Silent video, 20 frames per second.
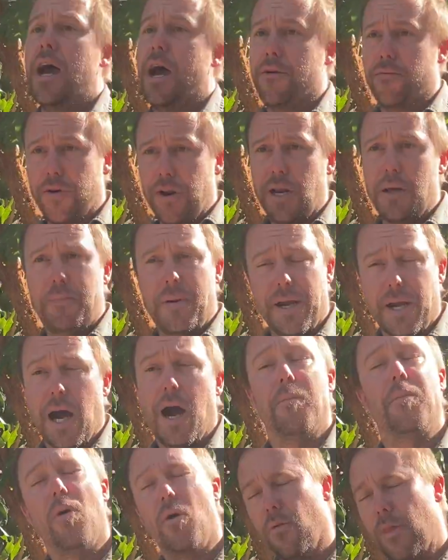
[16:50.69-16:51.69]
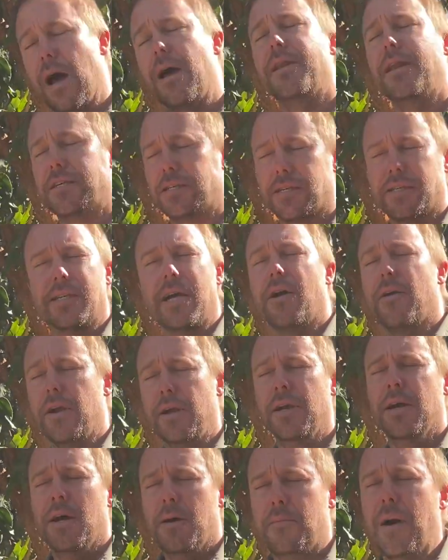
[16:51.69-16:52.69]
and really pick up all that
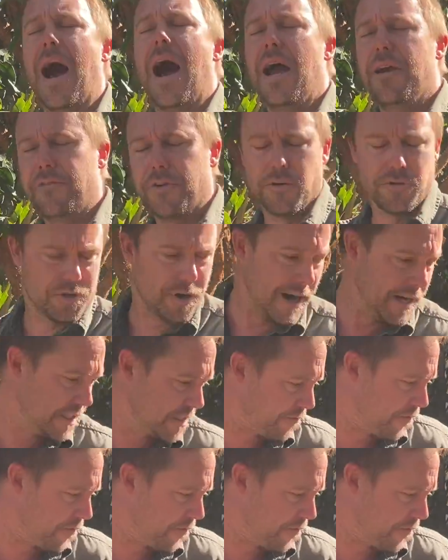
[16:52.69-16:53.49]
necessary behavioural traits